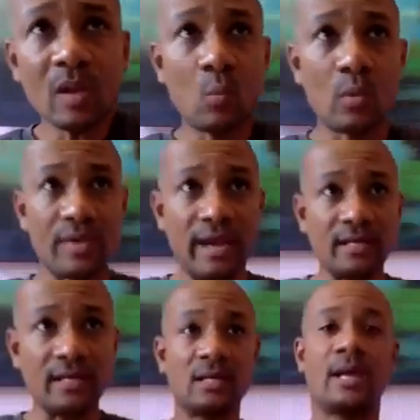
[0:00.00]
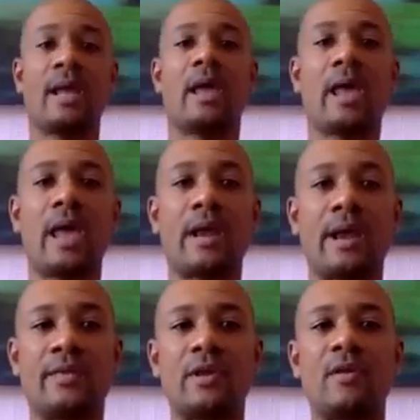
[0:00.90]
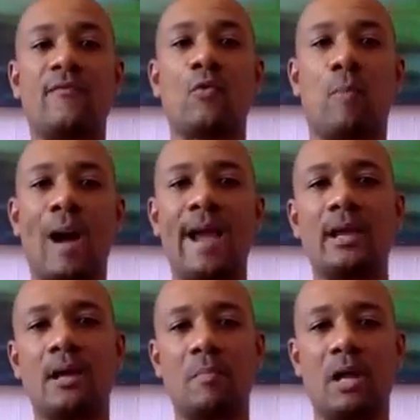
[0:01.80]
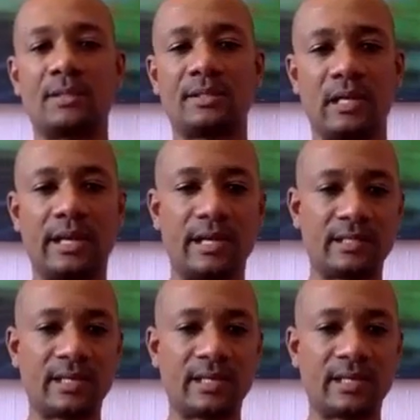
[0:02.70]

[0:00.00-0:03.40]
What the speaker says: with that. And I think if you're buying a multi-let,